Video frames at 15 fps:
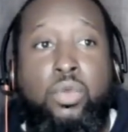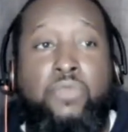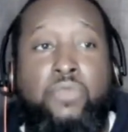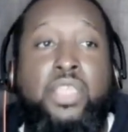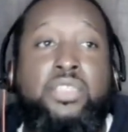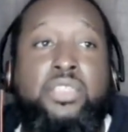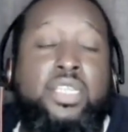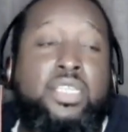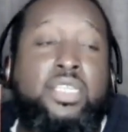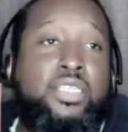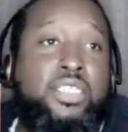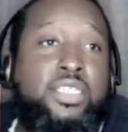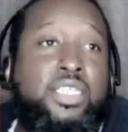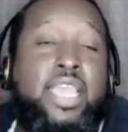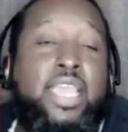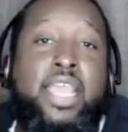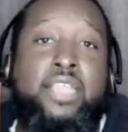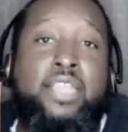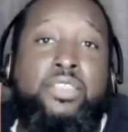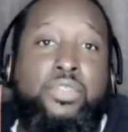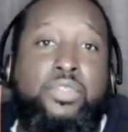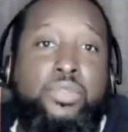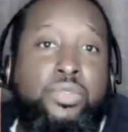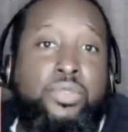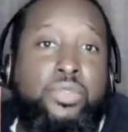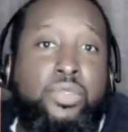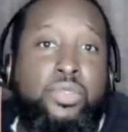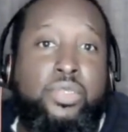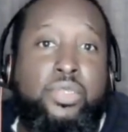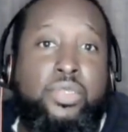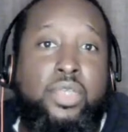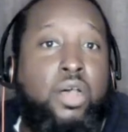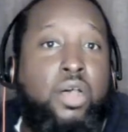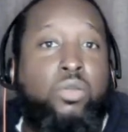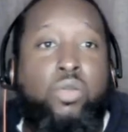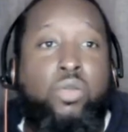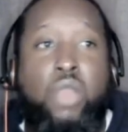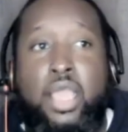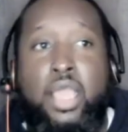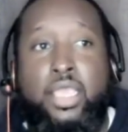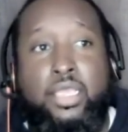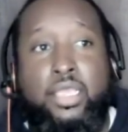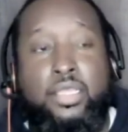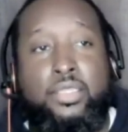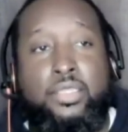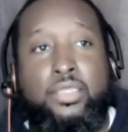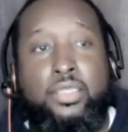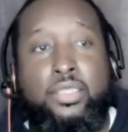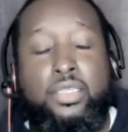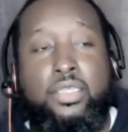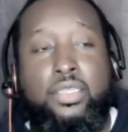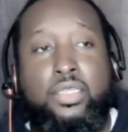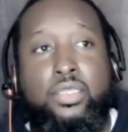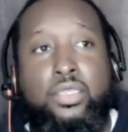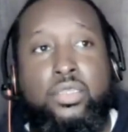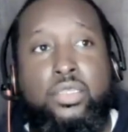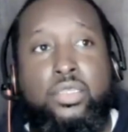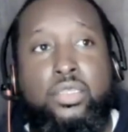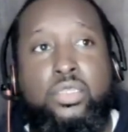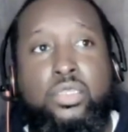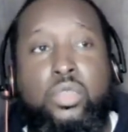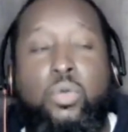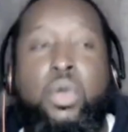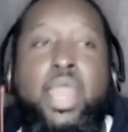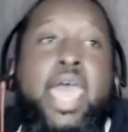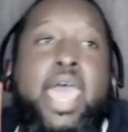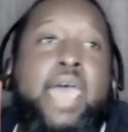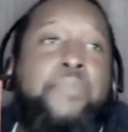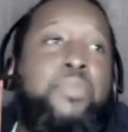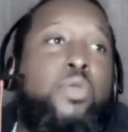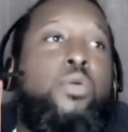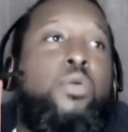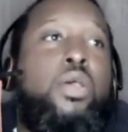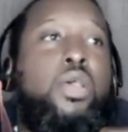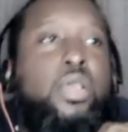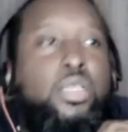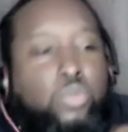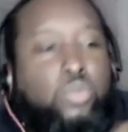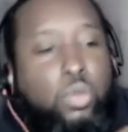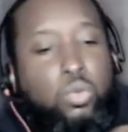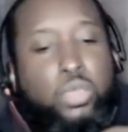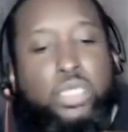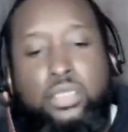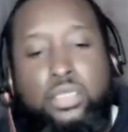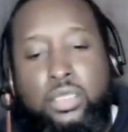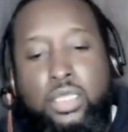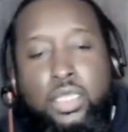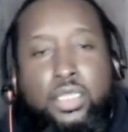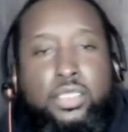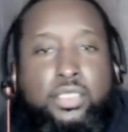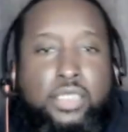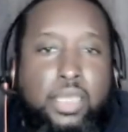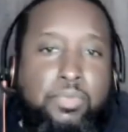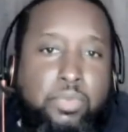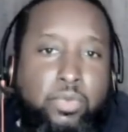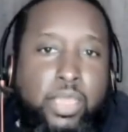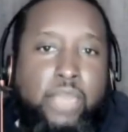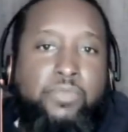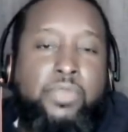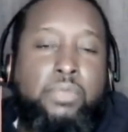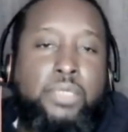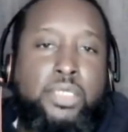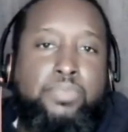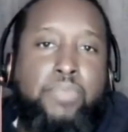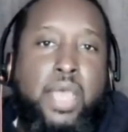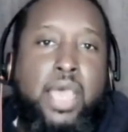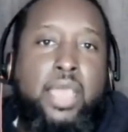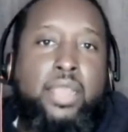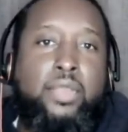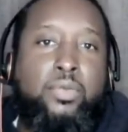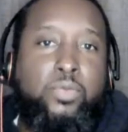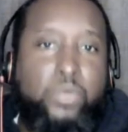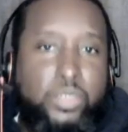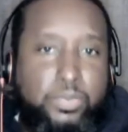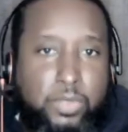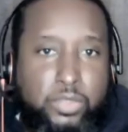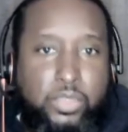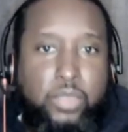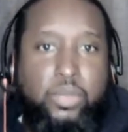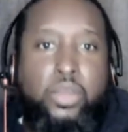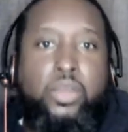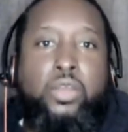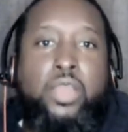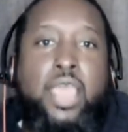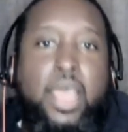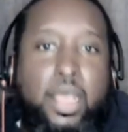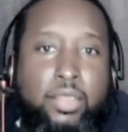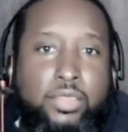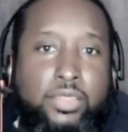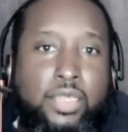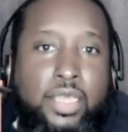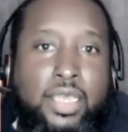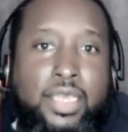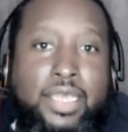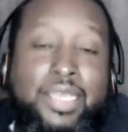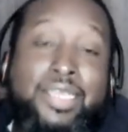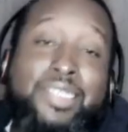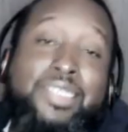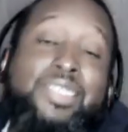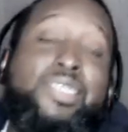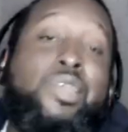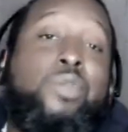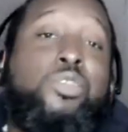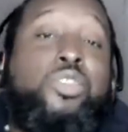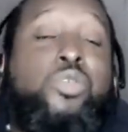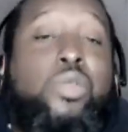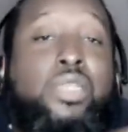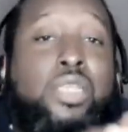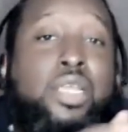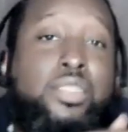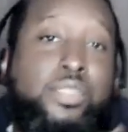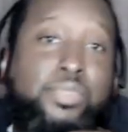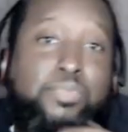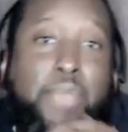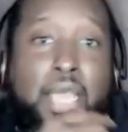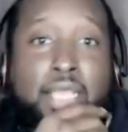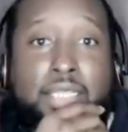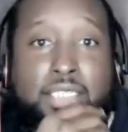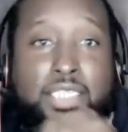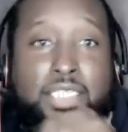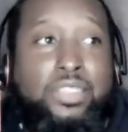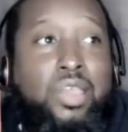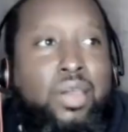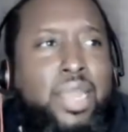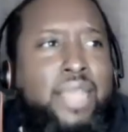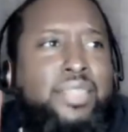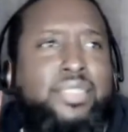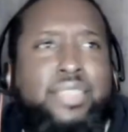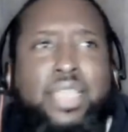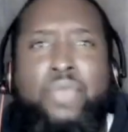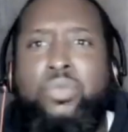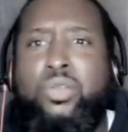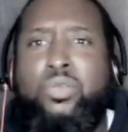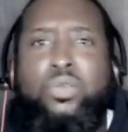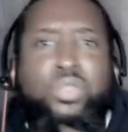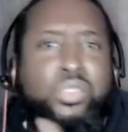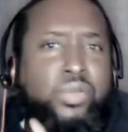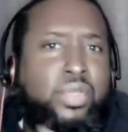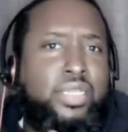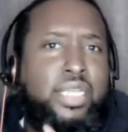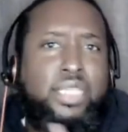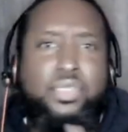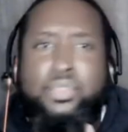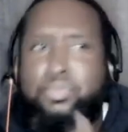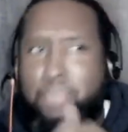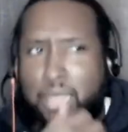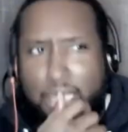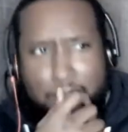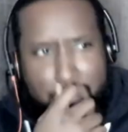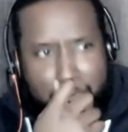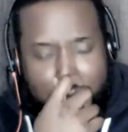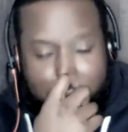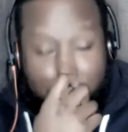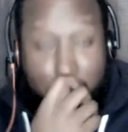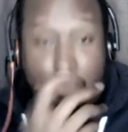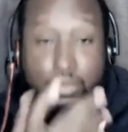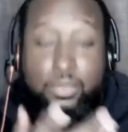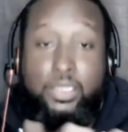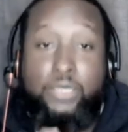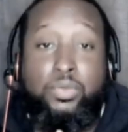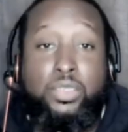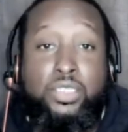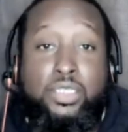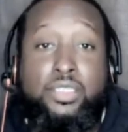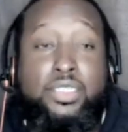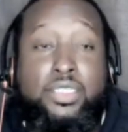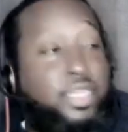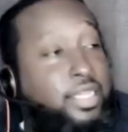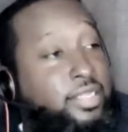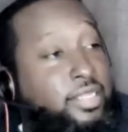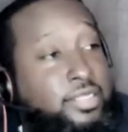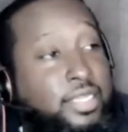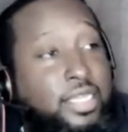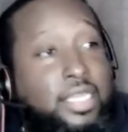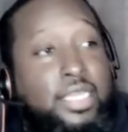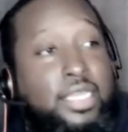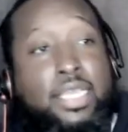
Well, eventually she answers, all groggy. So what happened was, when we separated from the spot, we're supposed to go to her house. She goes to another spot. She thought I said we're going to another spot. That's what she says.